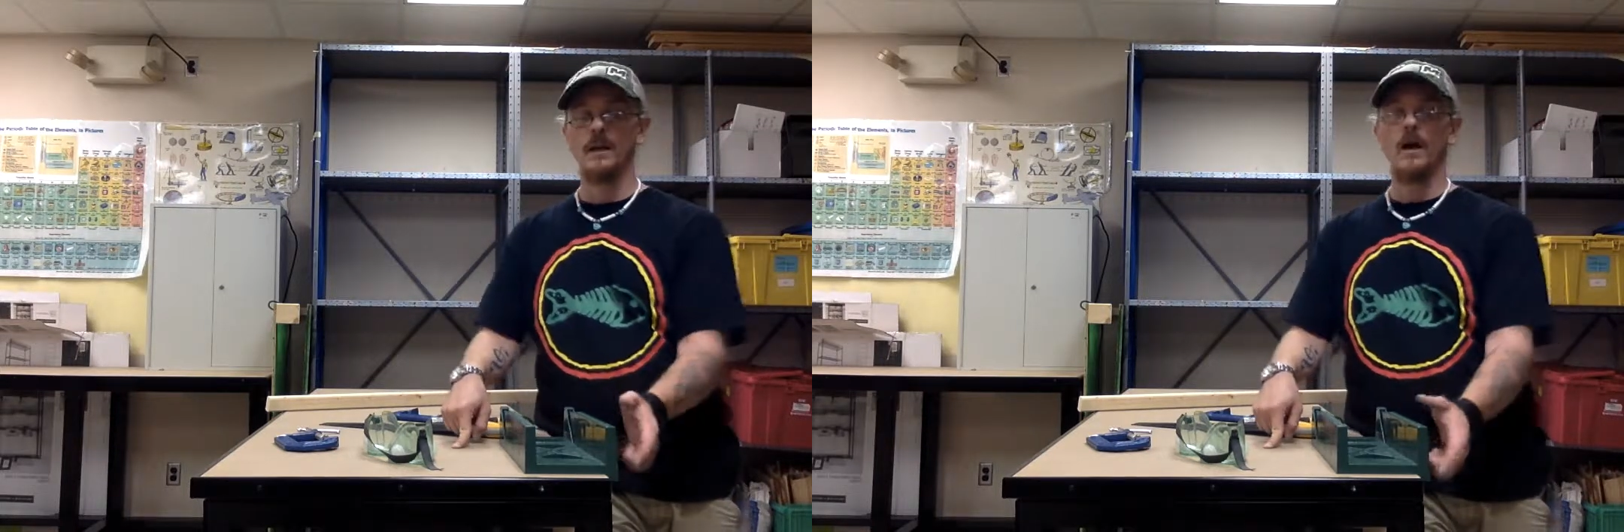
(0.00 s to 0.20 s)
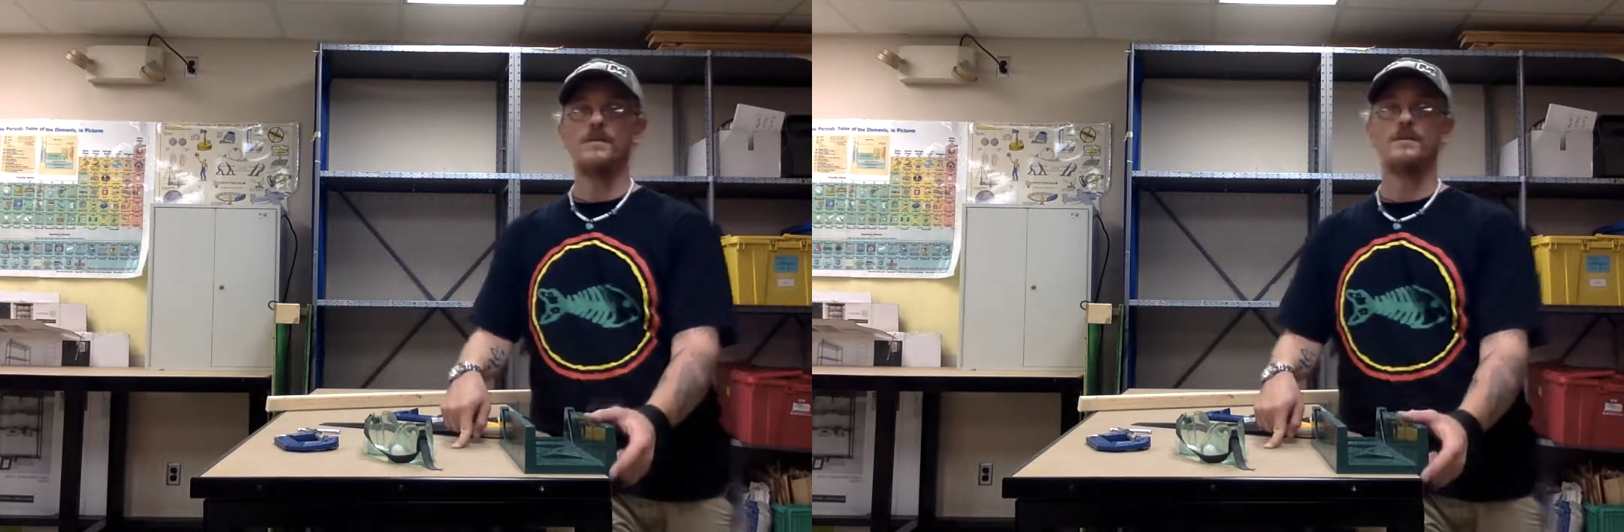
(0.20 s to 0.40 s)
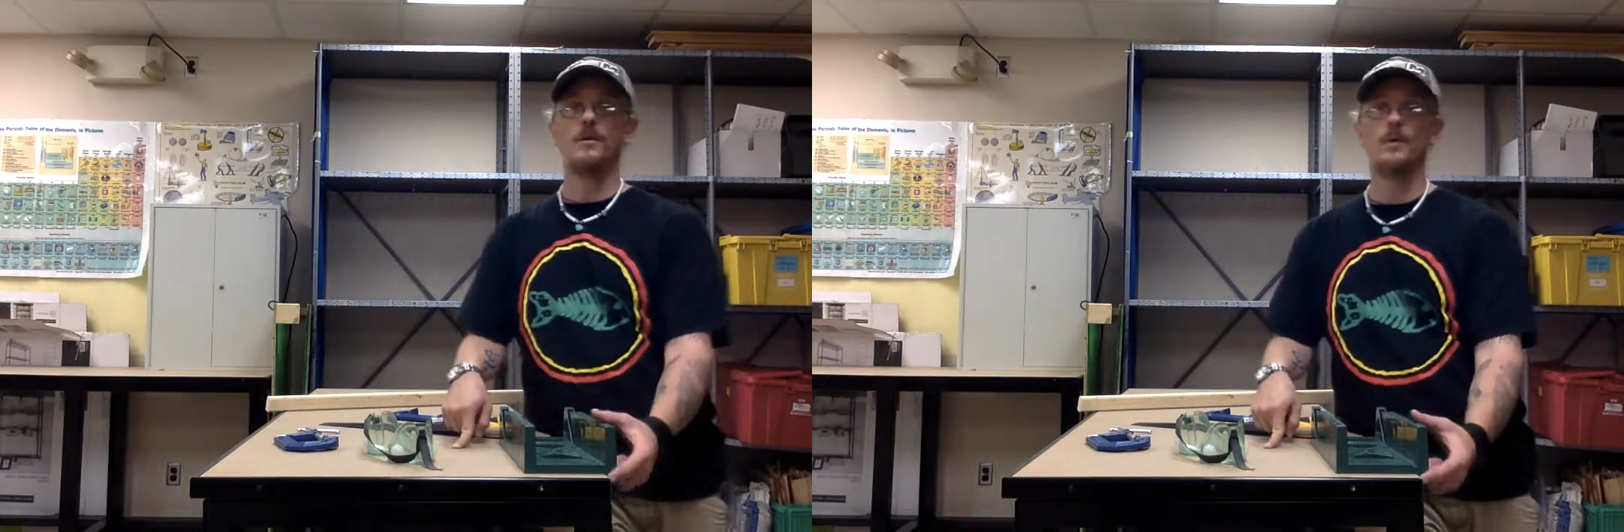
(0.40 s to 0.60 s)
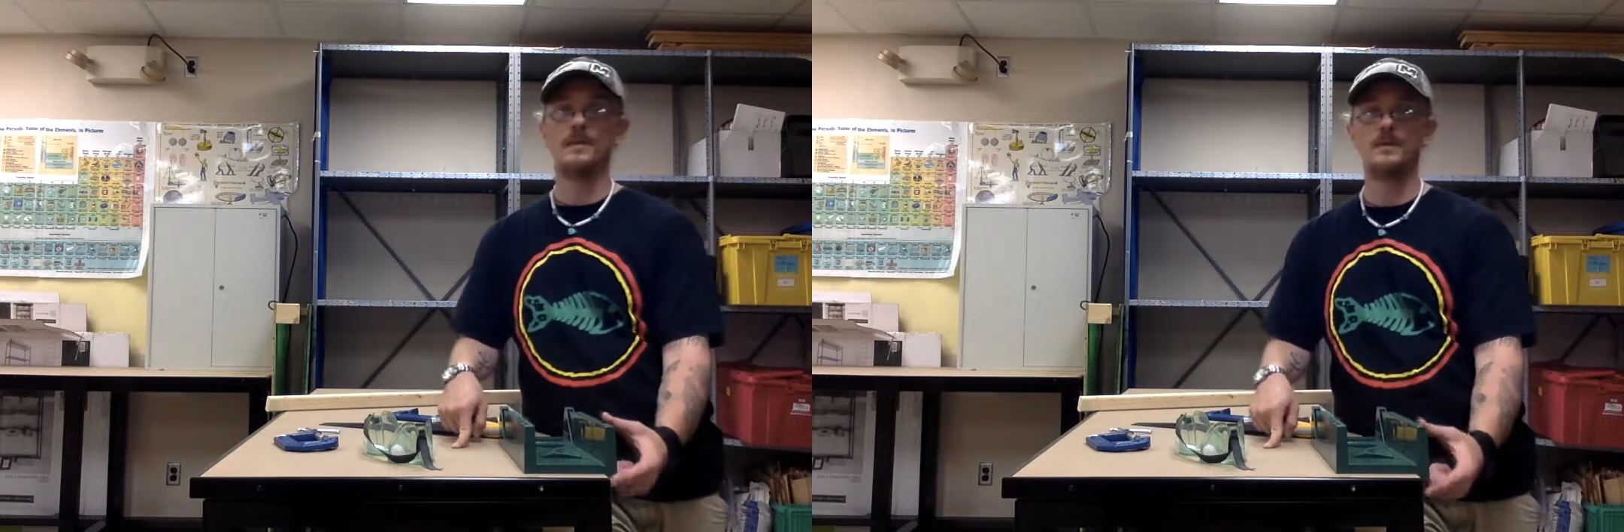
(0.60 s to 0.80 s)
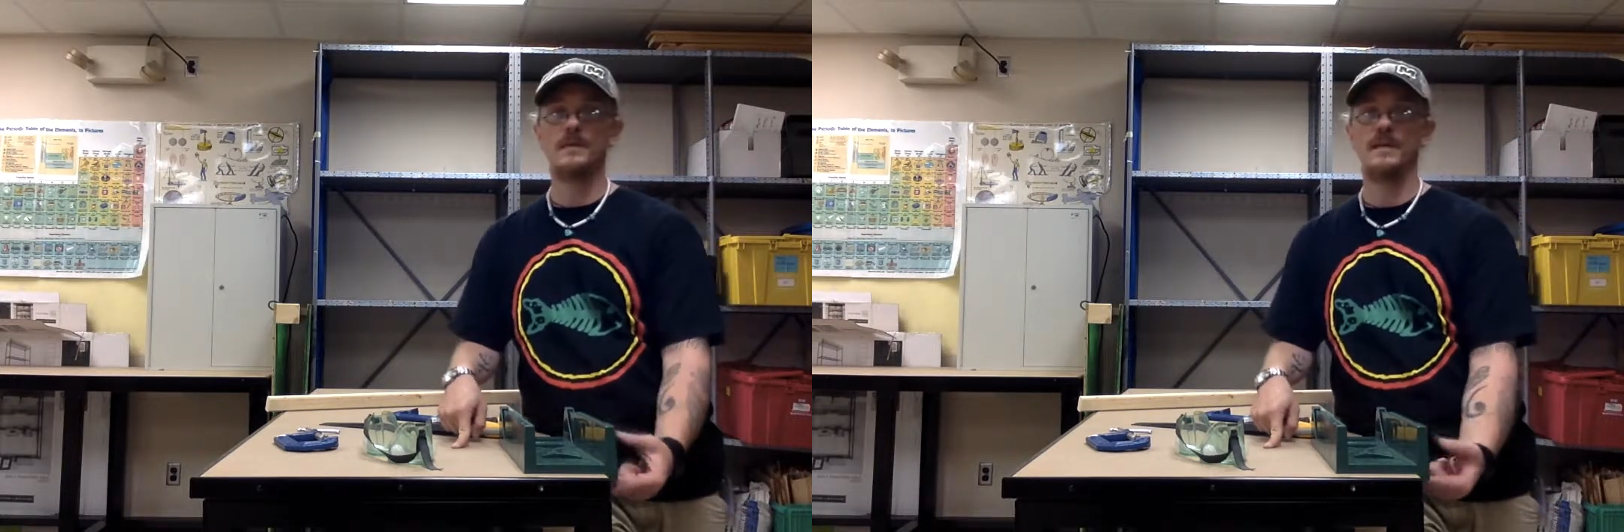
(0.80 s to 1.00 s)
Also,
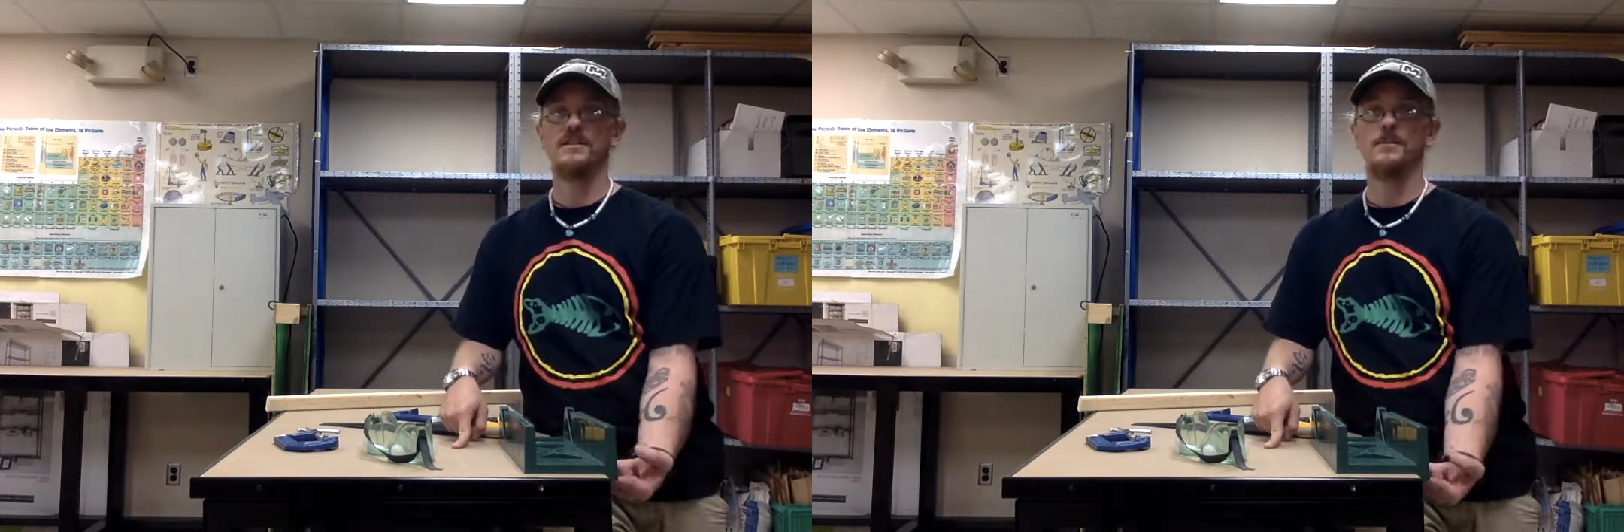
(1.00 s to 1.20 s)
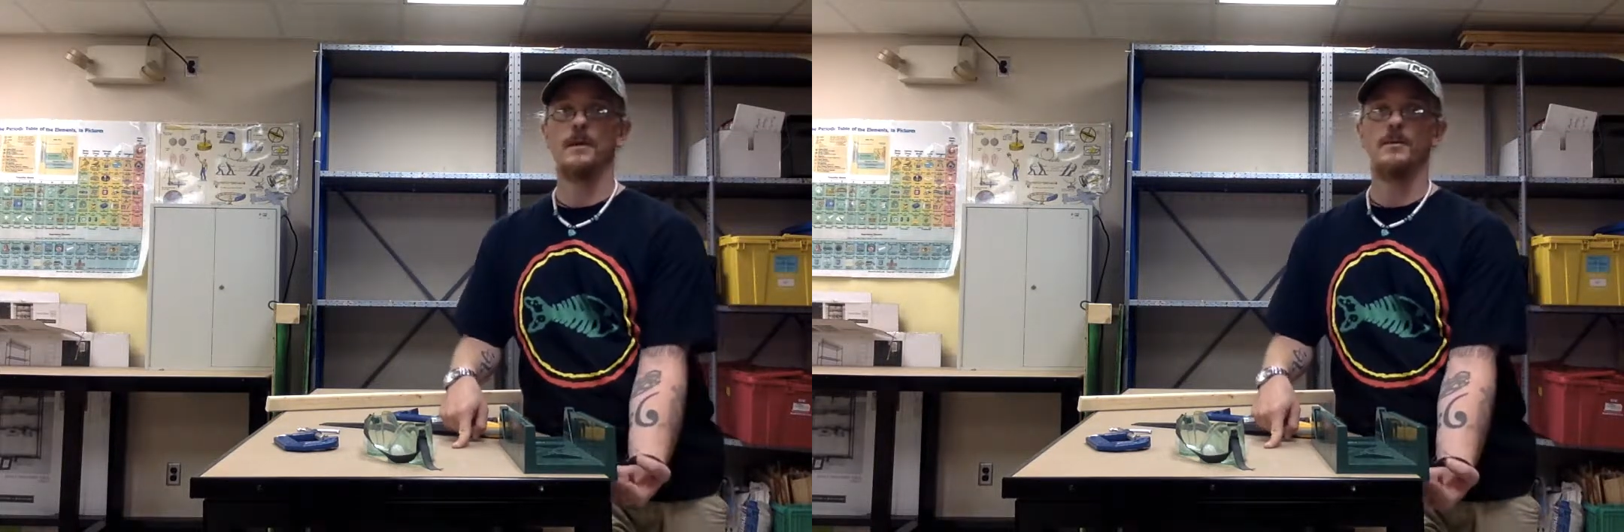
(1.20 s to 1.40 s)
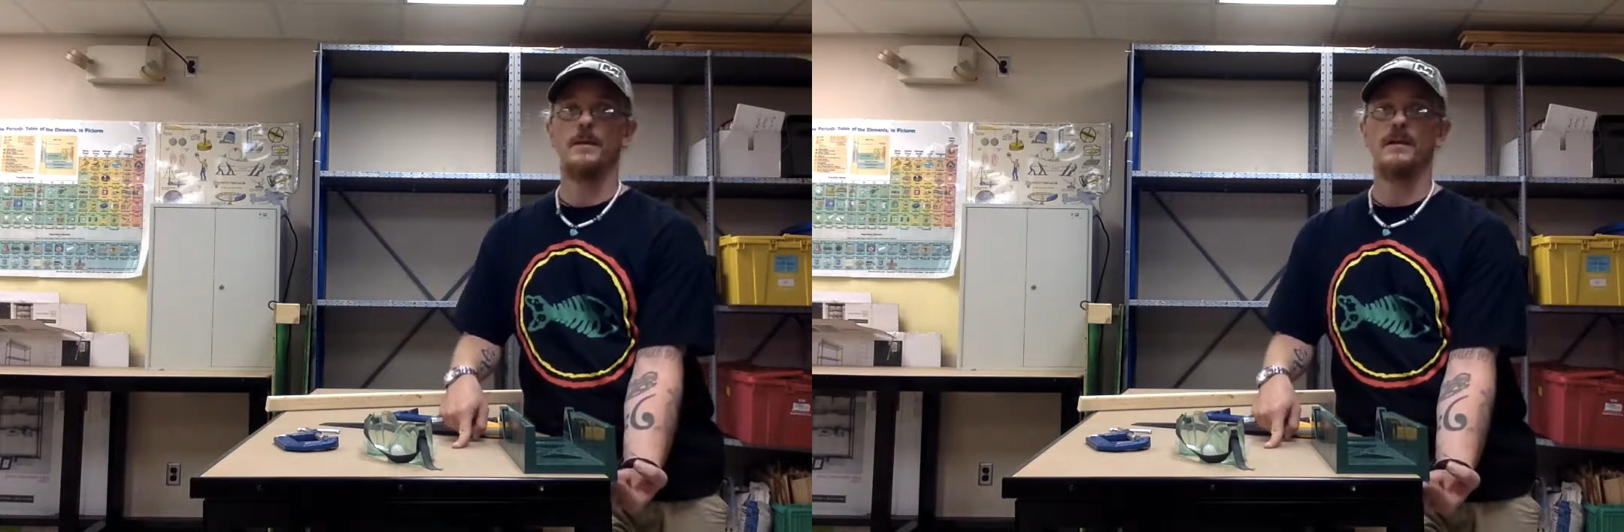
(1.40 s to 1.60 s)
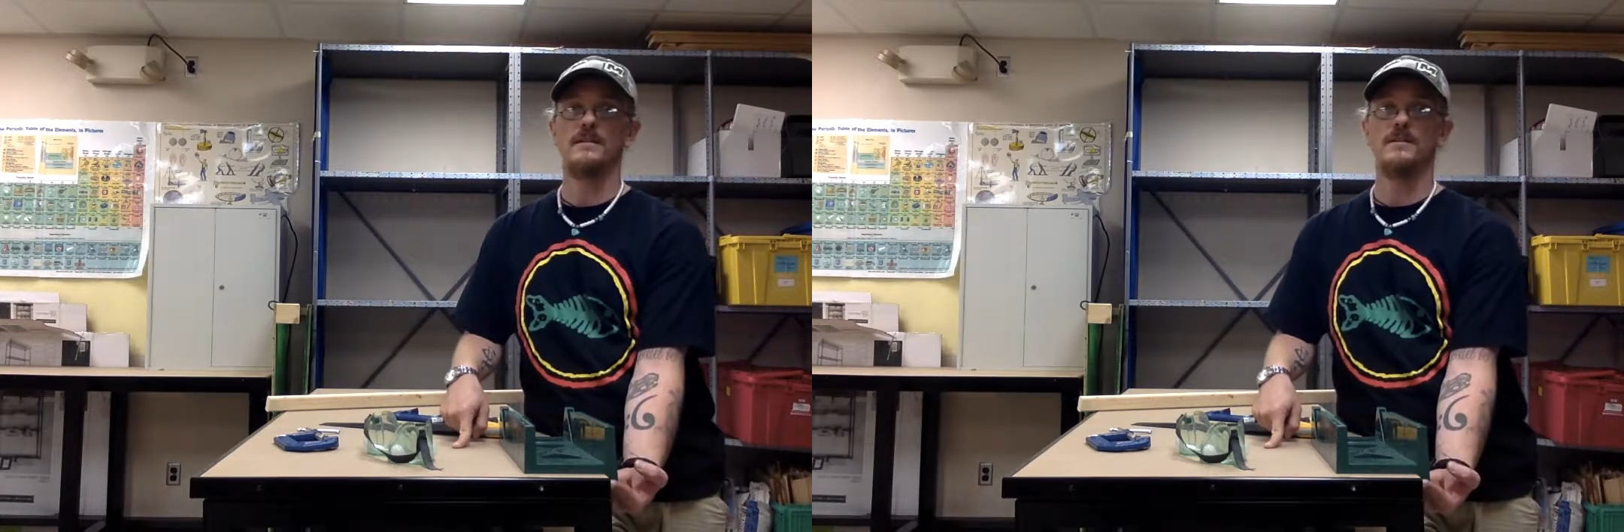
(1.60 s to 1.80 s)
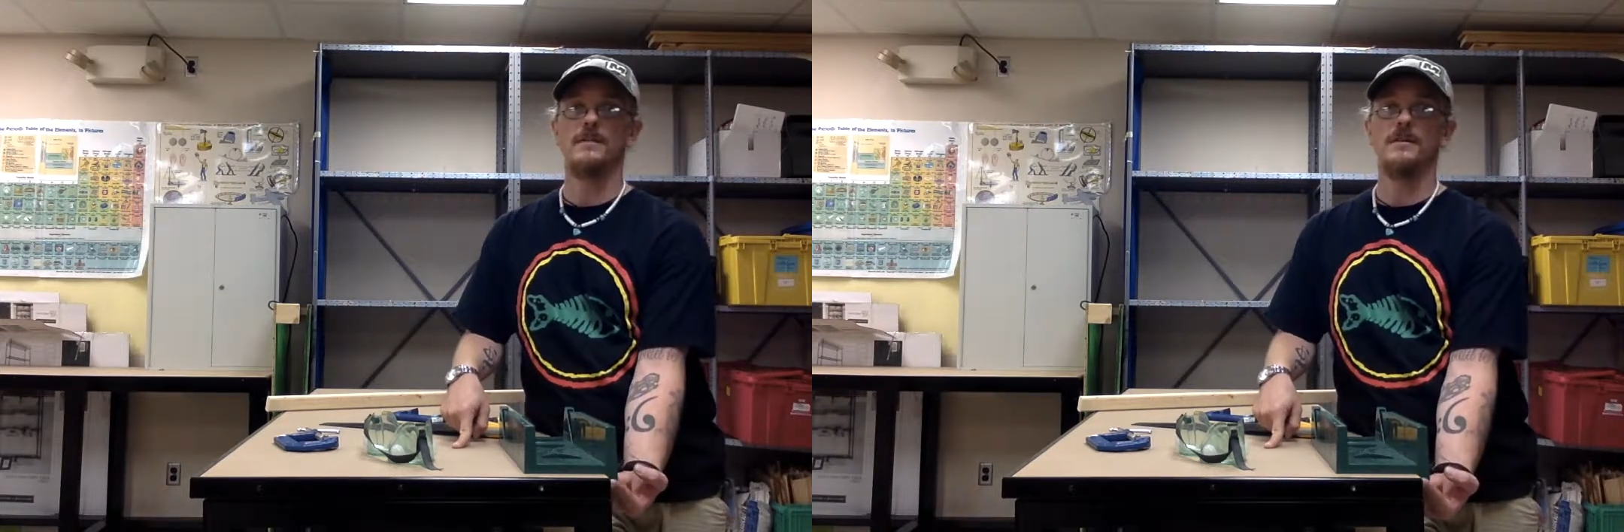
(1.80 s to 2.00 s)
when you attach the miter boxes,